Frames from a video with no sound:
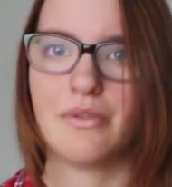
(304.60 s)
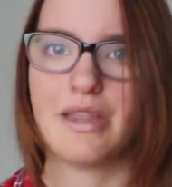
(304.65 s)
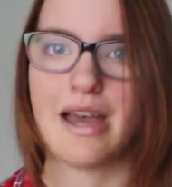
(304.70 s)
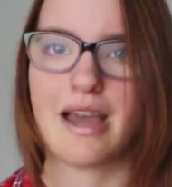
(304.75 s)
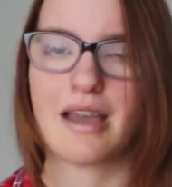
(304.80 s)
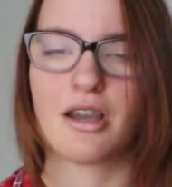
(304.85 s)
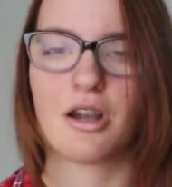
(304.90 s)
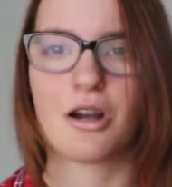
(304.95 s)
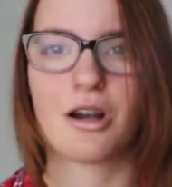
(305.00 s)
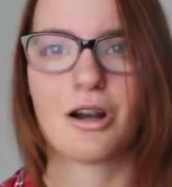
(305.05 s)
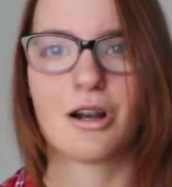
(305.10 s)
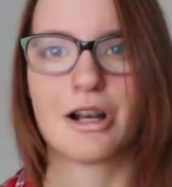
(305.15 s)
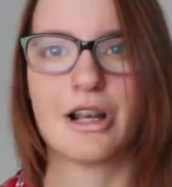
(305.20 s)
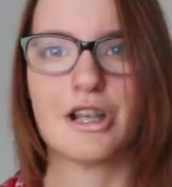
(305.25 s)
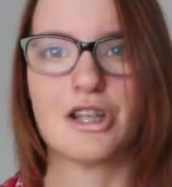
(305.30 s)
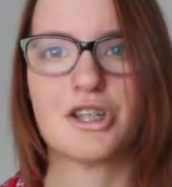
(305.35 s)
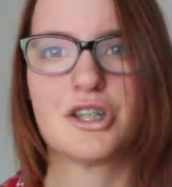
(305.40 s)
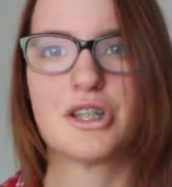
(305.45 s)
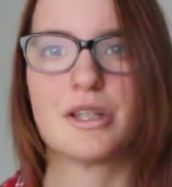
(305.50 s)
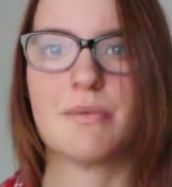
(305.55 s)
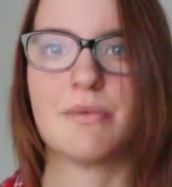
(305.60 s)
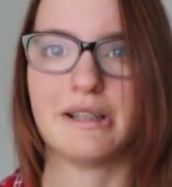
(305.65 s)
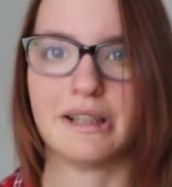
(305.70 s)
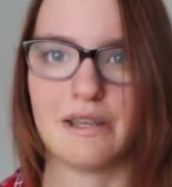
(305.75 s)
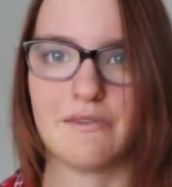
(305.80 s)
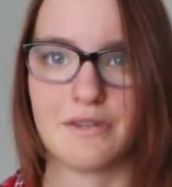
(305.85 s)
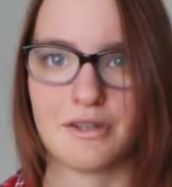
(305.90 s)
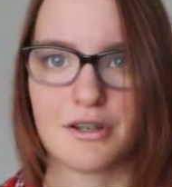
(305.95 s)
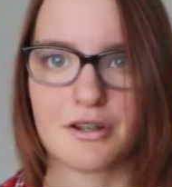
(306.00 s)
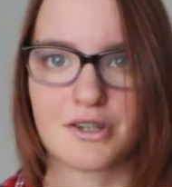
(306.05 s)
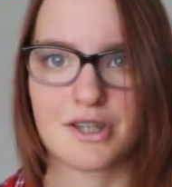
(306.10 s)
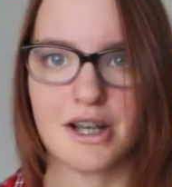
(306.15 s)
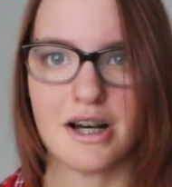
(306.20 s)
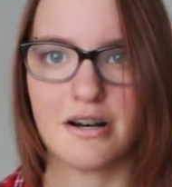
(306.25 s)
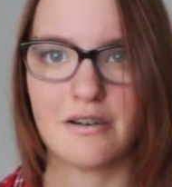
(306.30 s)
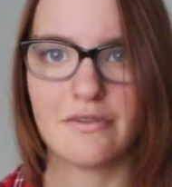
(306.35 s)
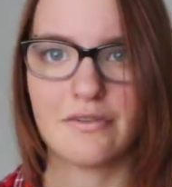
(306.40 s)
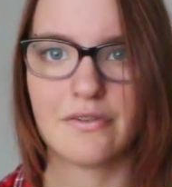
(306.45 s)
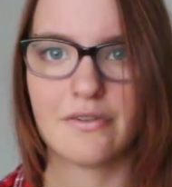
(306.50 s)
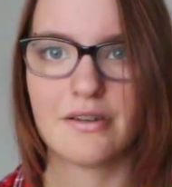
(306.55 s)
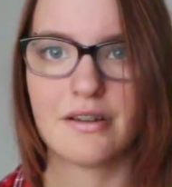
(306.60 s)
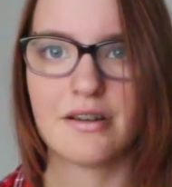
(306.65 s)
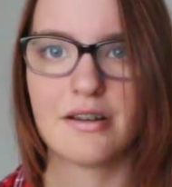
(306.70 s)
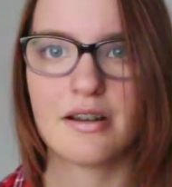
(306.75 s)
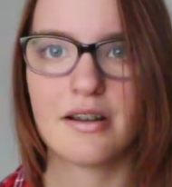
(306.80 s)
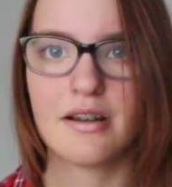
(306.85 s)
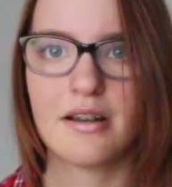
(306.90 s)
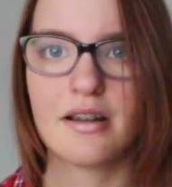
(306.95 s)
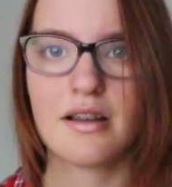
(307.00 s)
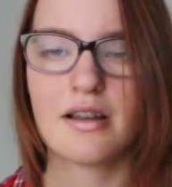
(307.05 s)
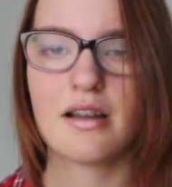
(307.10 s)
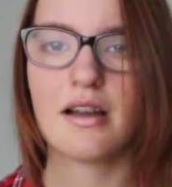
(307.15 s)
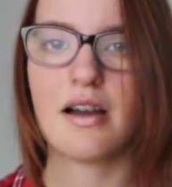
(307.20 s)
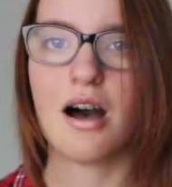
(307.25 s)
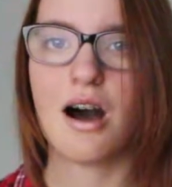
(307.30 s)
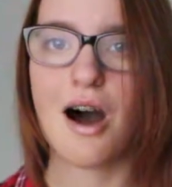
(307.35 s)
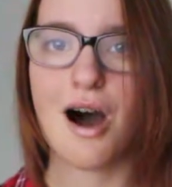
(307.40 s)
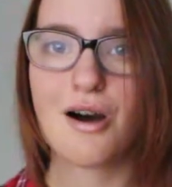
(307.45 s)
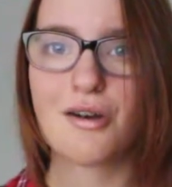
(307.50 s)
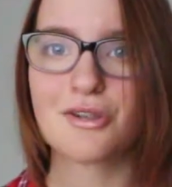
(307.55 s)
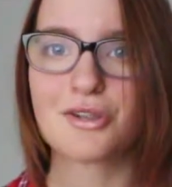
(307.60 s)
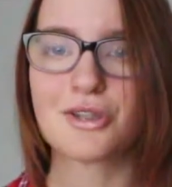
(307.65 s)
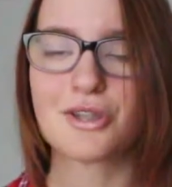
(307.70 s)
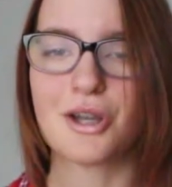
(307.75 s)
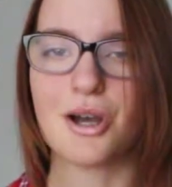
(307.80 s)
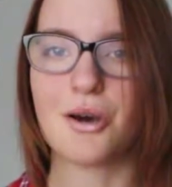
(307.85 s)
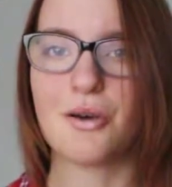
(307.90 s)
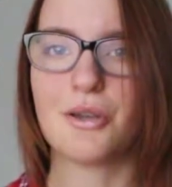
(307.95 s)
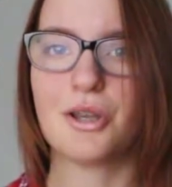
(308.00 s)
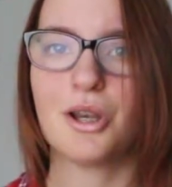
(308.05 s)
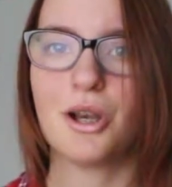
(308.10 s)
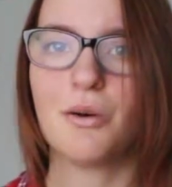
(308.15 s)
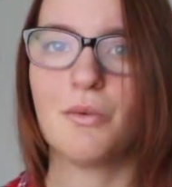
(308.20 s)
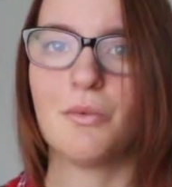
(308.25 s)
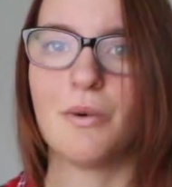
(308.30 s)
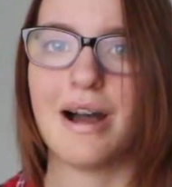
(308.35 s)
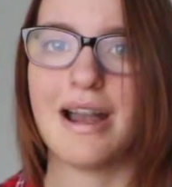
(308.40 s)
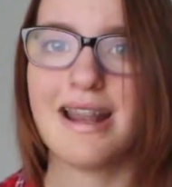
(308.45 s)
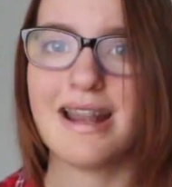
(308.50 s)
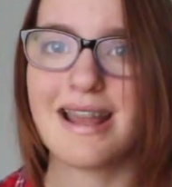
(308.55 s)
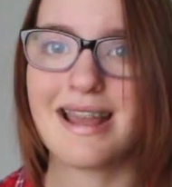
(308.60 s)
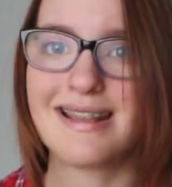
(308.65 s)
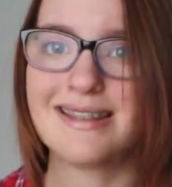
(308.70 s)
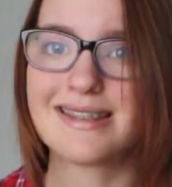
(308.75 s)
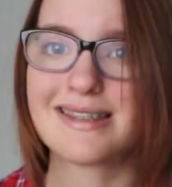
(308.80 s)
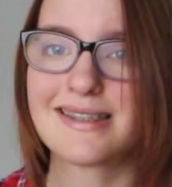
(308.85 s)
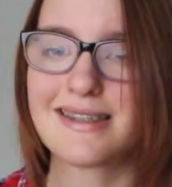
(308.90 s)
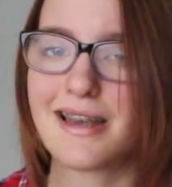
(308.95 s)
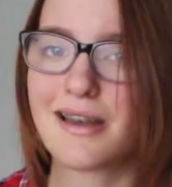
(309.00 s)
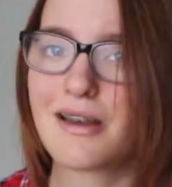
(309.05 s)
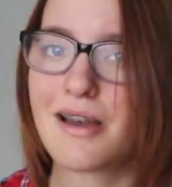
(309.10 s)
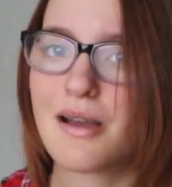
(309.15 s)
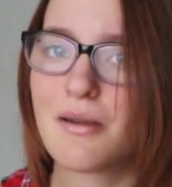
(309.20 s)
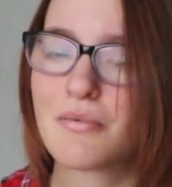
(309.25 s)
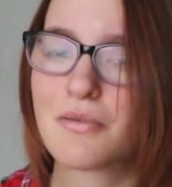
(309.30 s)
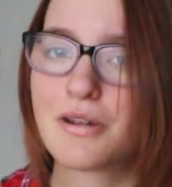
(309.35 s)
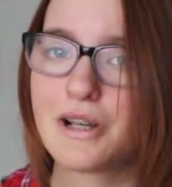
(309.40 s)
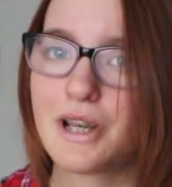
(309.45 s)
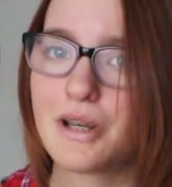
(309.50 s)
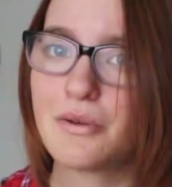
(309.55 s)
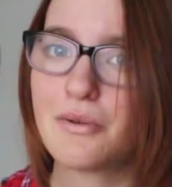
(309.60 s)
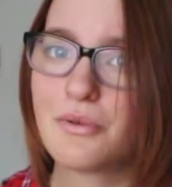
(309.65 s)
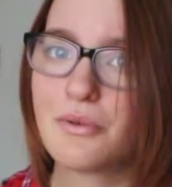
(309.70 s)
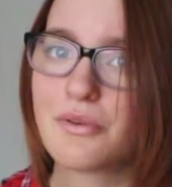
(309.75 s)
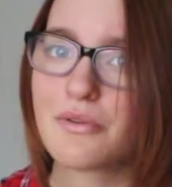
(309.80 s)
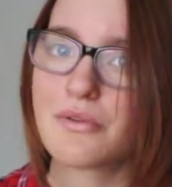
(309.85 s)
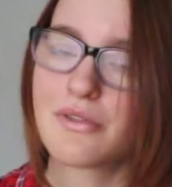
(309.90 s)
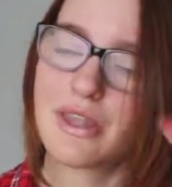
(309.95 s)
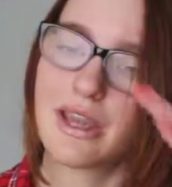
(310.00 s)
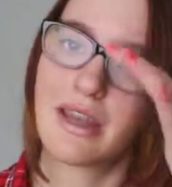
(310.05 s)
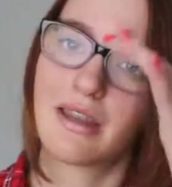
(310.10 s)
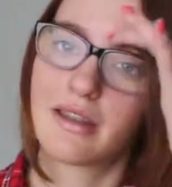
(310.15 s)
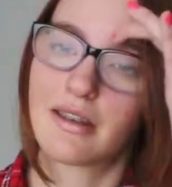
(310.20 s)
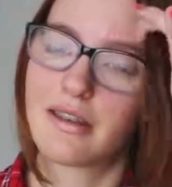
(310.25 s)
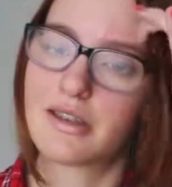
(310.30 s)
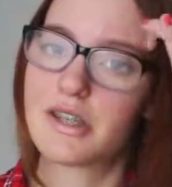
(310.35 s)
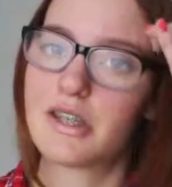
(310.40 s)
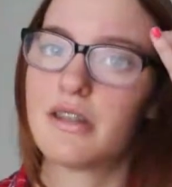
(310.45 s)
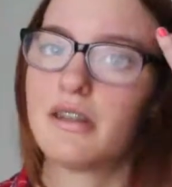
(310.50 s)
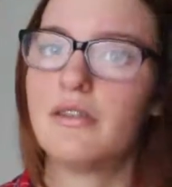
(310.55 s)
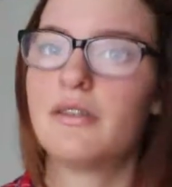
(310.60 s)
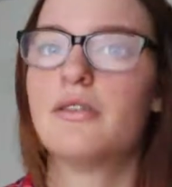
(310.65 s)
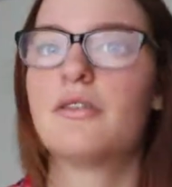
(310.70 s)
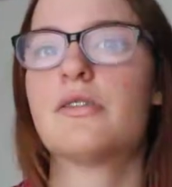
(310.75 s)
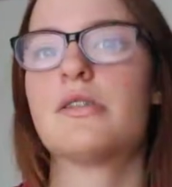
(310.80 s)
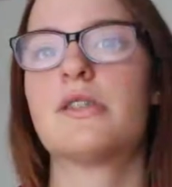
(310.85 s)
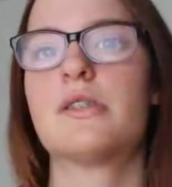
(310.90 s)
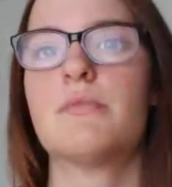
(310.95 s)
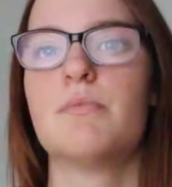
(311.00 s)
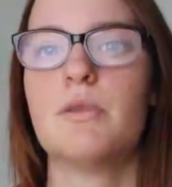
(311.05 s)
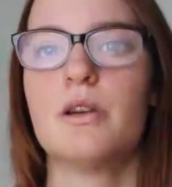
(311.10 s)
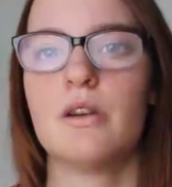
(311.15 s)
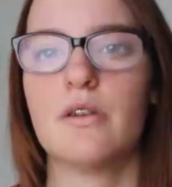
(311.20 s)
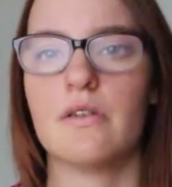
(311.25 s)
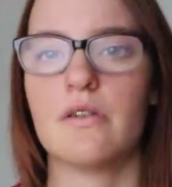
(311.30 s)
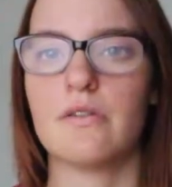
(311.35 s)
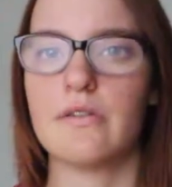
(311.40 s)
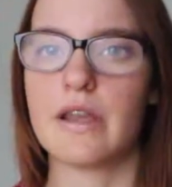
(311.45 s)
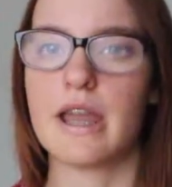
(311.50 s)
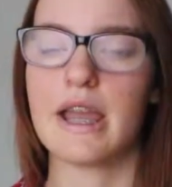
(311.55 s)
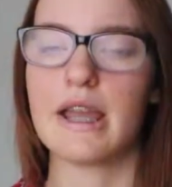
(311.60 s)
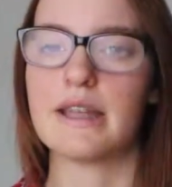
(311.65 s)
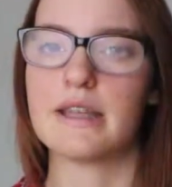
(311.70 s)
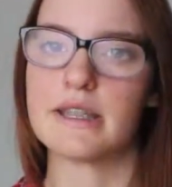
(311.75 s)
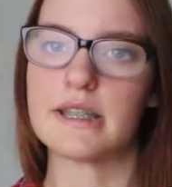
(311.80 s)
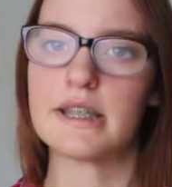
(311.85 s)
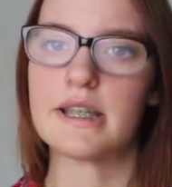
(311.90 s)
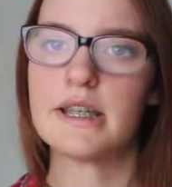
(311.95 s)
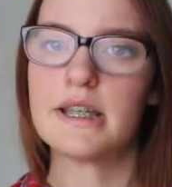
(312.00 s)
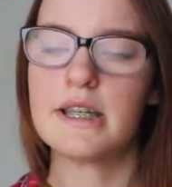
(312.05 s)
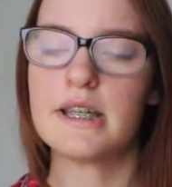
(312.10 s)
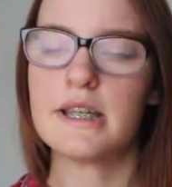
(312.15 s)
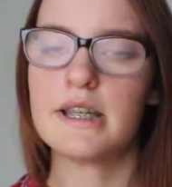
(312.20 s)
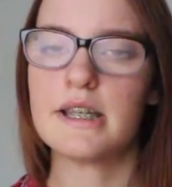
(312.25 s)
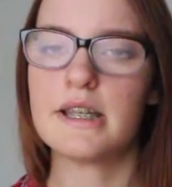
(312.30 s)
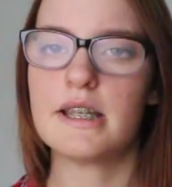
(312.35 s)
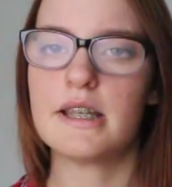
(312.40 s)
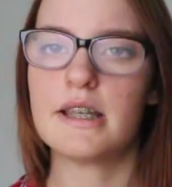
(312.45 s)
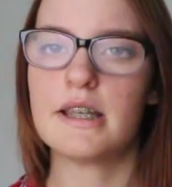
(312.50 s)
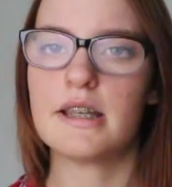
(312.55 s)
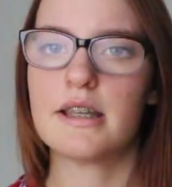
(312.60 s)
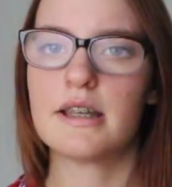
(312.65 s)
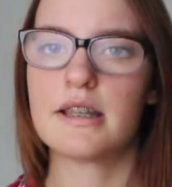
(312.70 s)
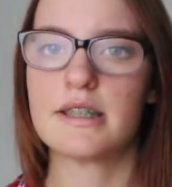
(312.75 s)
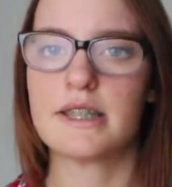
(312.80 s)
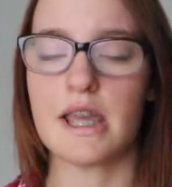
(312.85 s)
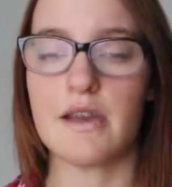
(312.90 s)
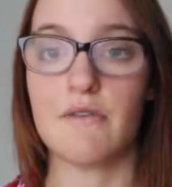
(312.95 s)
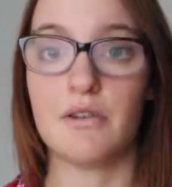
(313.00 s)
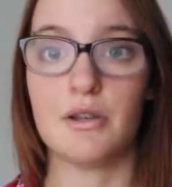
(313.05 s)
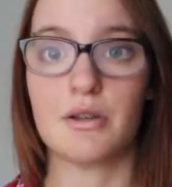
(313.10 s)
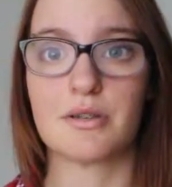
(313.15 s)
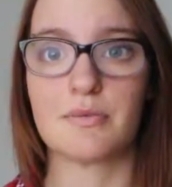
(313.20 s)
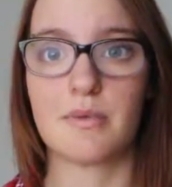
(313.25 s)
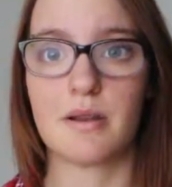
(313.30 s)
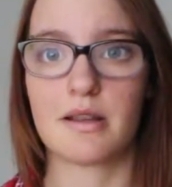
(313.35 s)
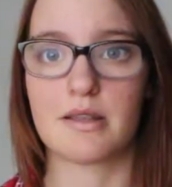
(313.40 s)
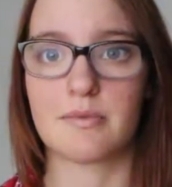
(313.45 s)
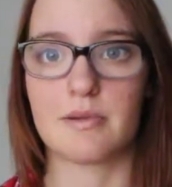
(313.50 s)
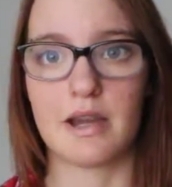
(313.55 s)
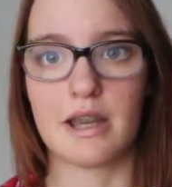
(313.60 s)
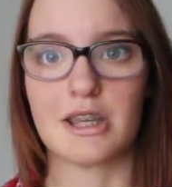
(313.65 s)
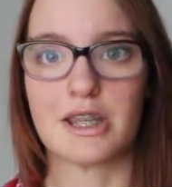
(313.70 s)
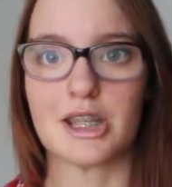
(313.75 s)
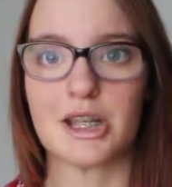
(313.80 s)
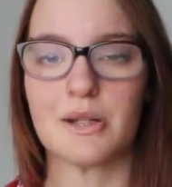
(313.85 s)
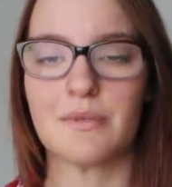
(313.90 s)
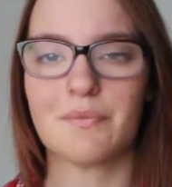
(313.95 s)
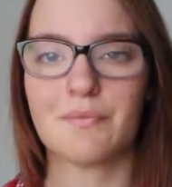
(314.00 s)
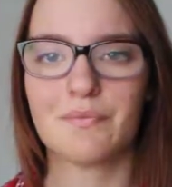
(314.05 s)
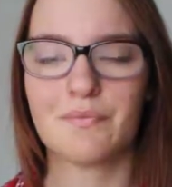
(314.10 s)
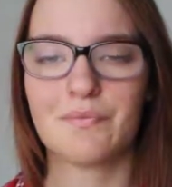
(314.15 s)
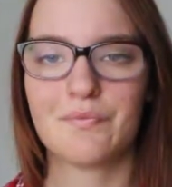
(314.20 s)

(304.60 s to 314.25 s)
that courage to believe in yourself. Also, you know what? It's a pretty cool thing to move and to have a new experience behind you.